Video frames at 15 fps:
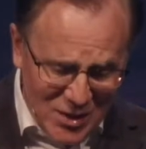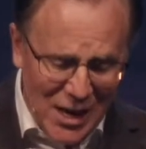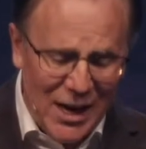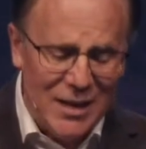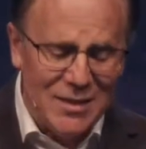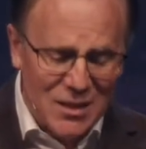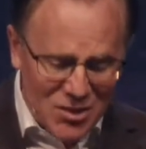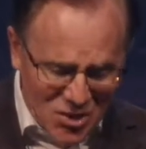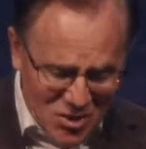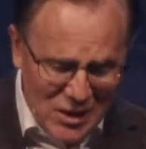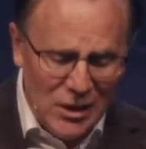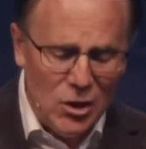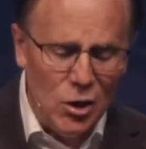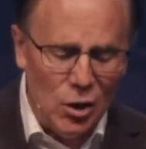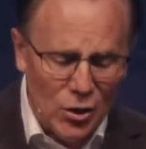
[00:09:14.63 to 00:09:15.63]
and say
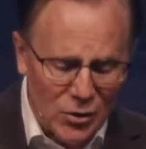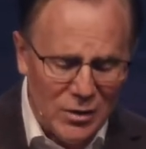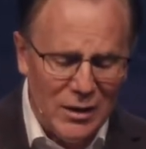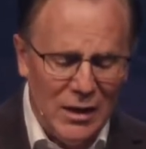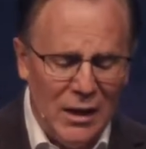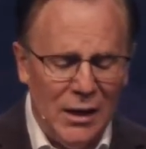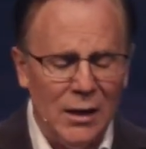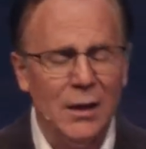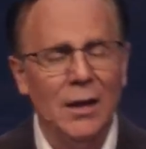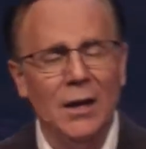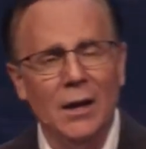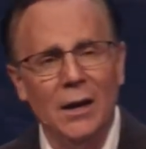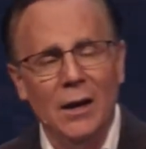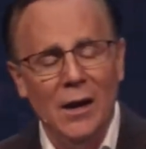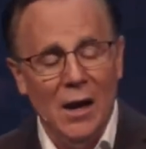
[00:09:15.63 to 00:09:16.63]
this singular
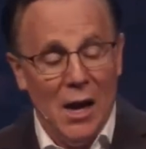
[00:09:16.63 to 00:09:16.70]
thing,